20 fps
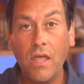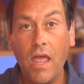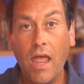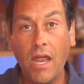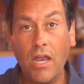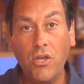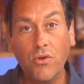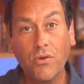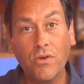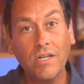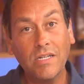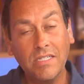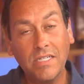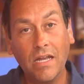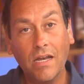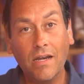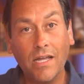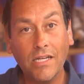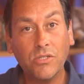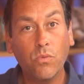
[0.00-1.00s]
and you're going to
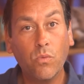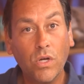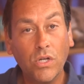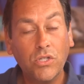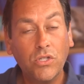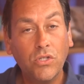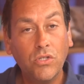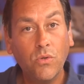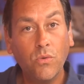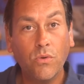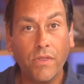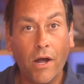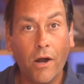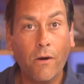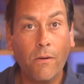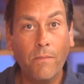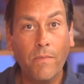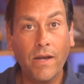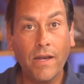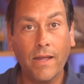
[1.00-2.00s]
tell us what to do with our
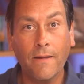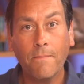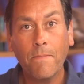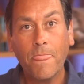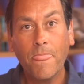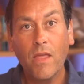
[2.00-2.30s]
money.